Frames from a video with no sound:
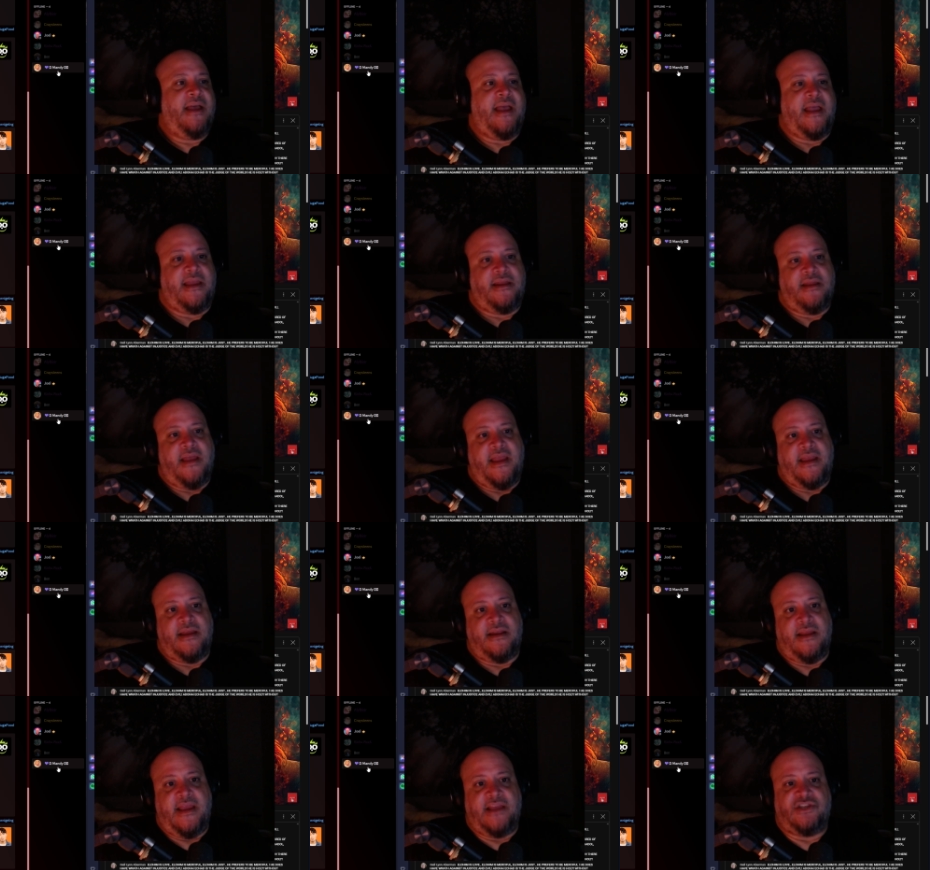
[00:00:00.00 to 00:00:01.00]

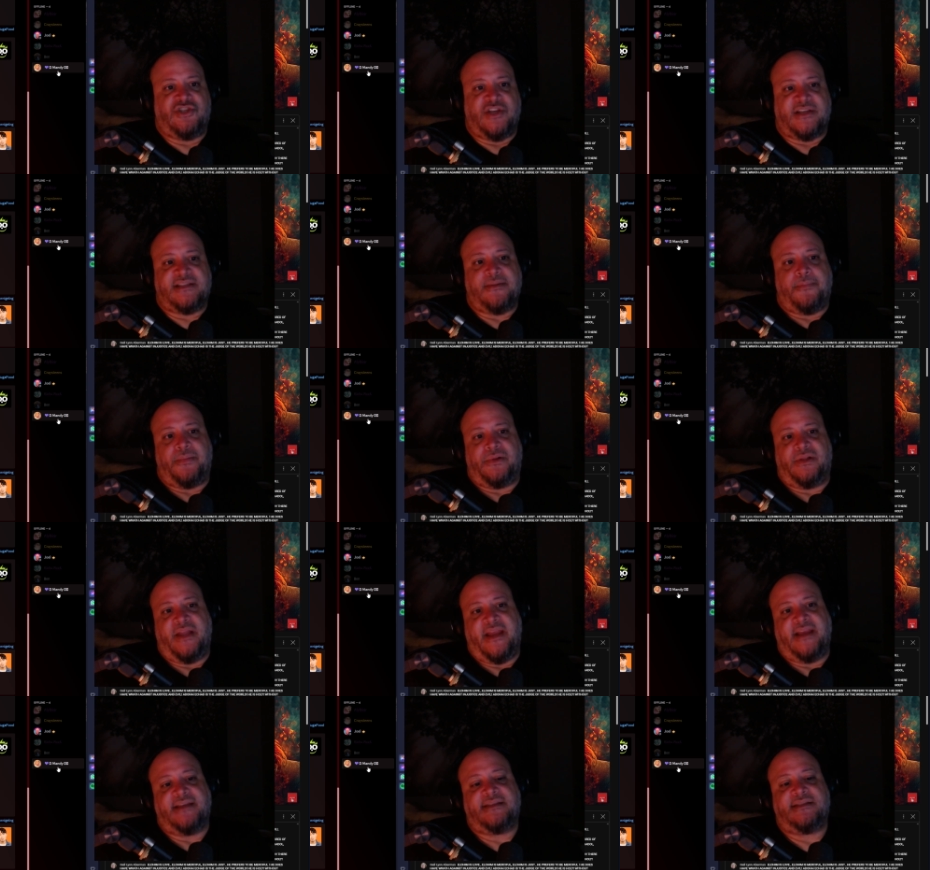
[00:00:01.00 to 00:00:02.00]
And it's just a
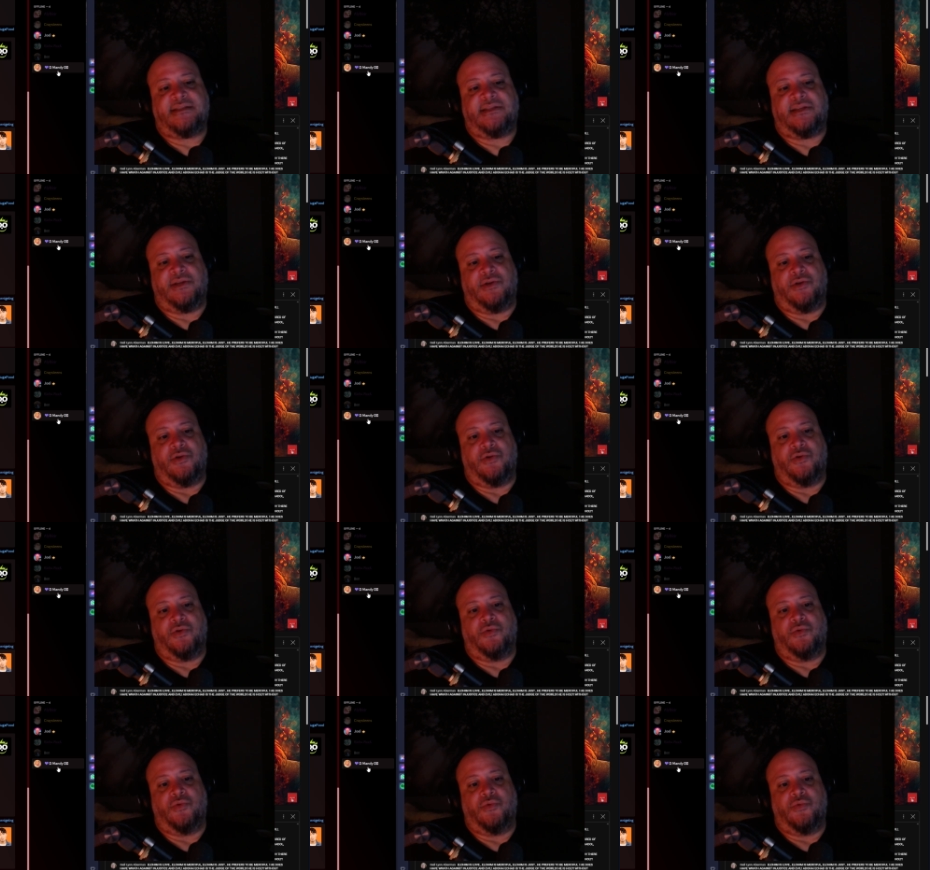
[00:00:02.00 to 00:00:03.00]
place
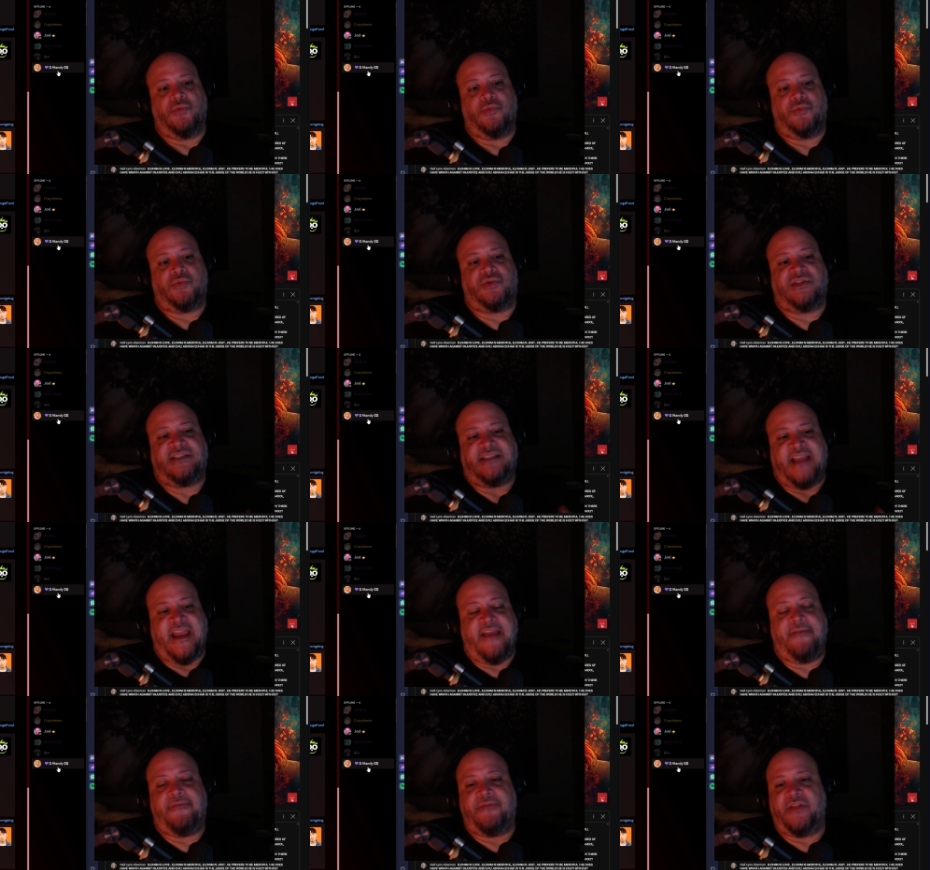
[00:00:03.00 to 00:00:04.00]
to
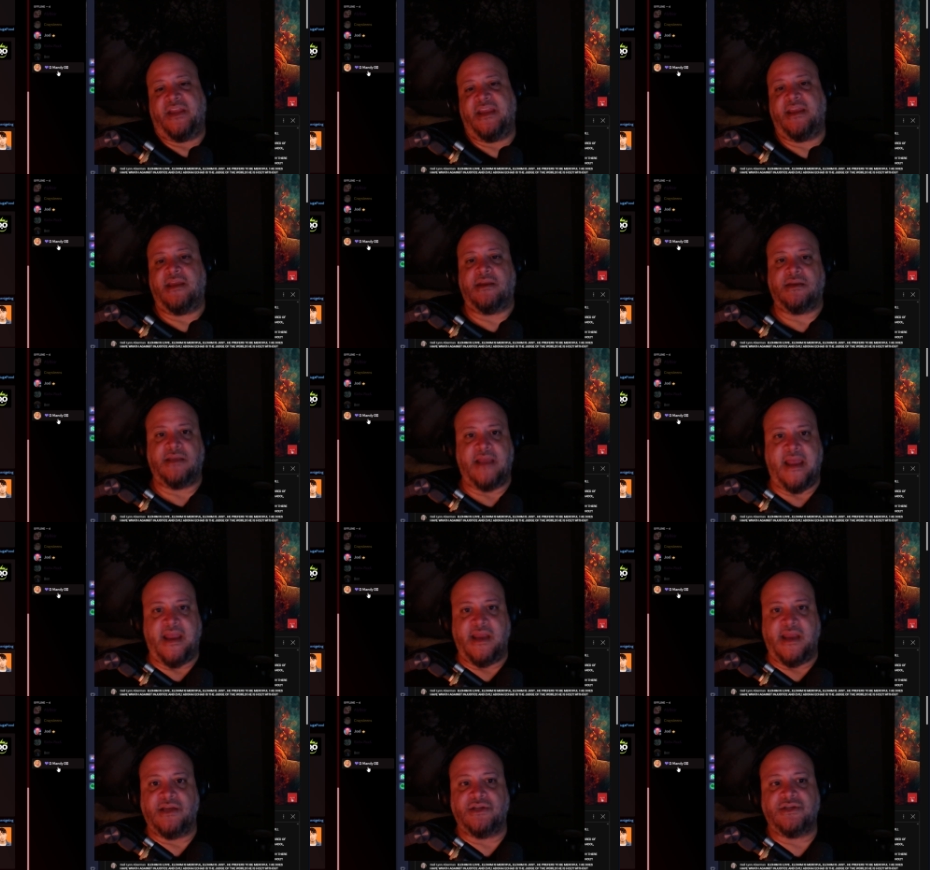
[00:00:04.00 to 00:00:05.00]
safely
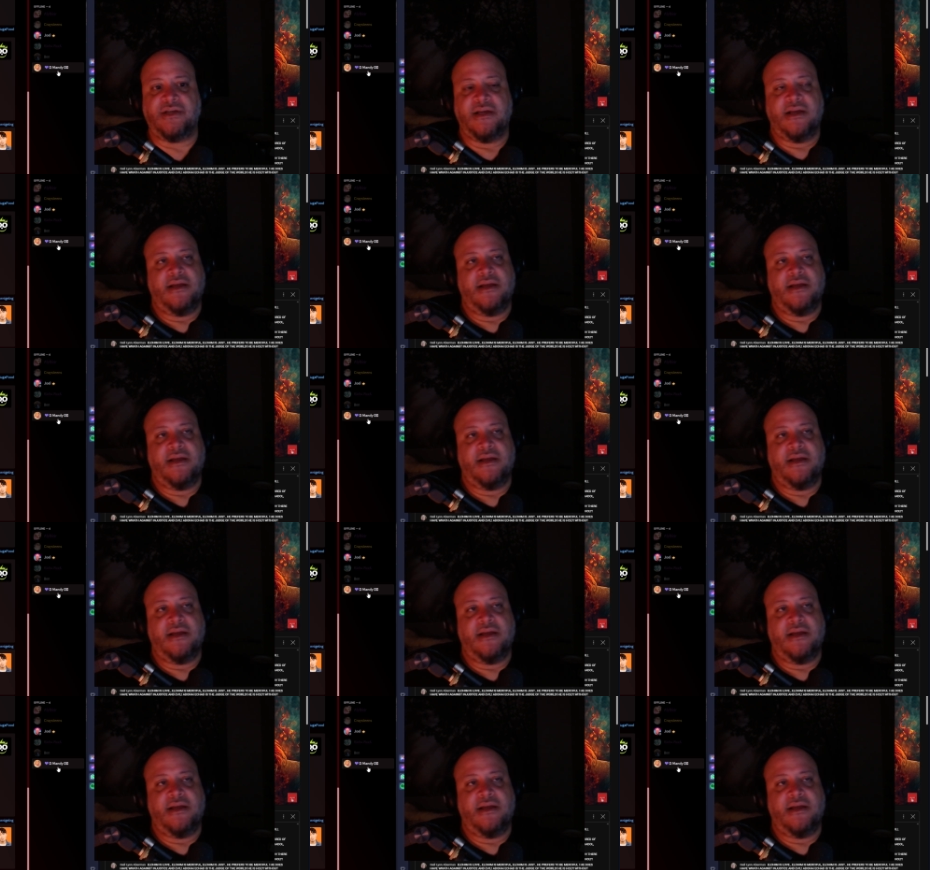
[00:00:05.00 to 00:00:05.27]
engage